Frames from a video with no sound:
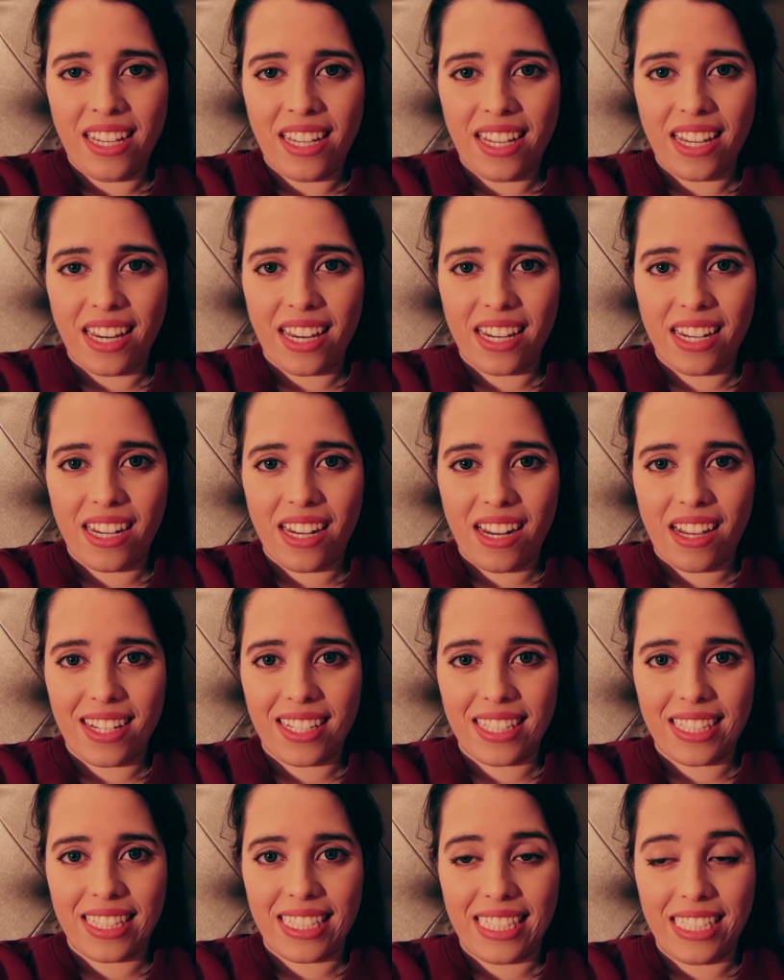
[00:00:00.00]
and
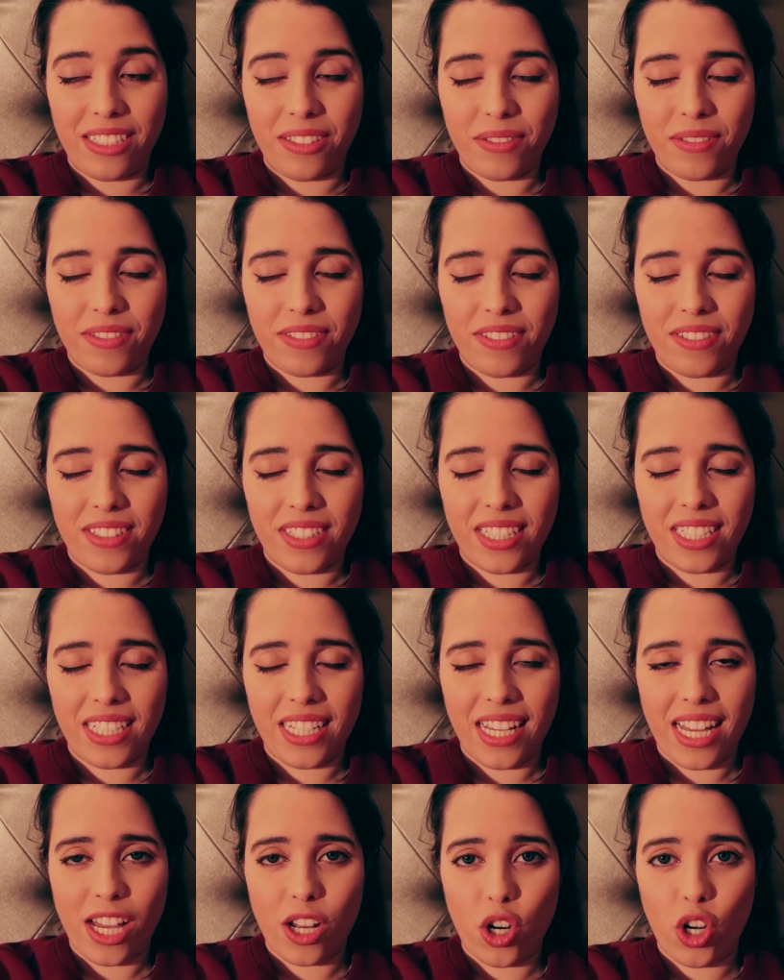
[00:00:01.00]
cannot leave
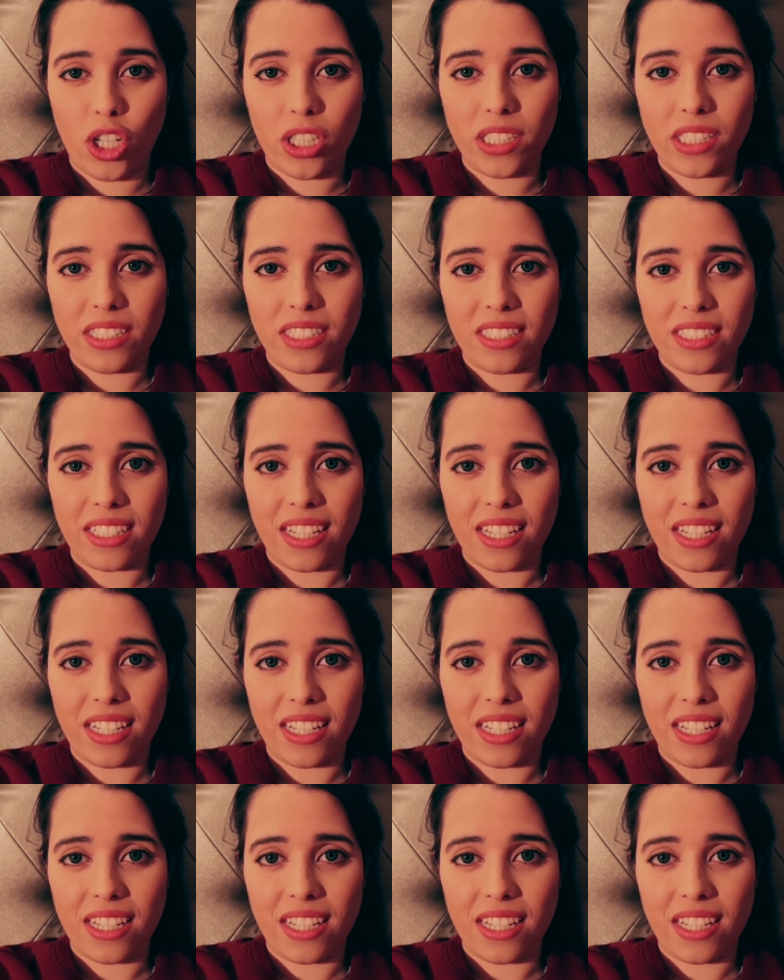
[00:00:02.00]
at all.